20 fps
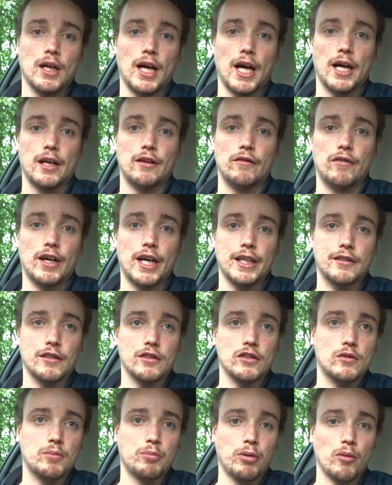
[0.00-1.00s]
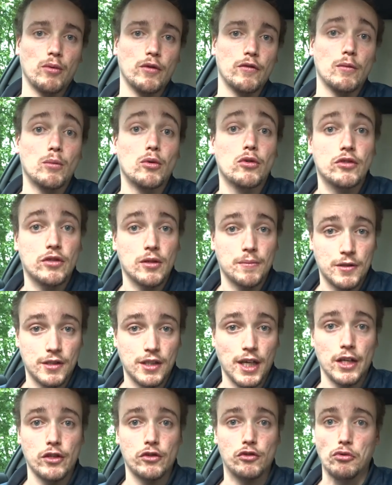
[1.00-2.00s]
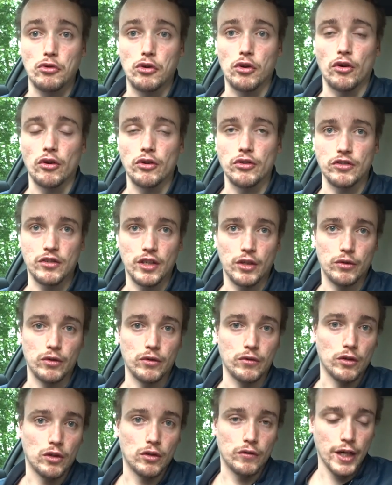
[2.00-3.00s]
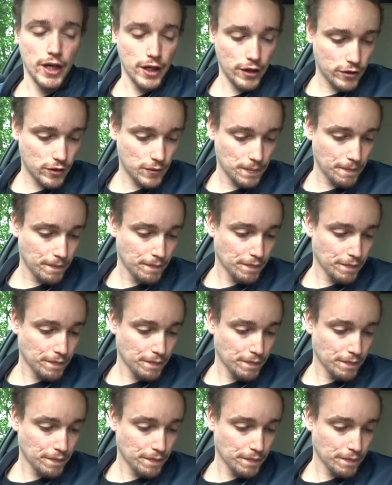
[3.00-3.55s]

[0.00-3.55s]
And that is probably the most substantial cost out of all this.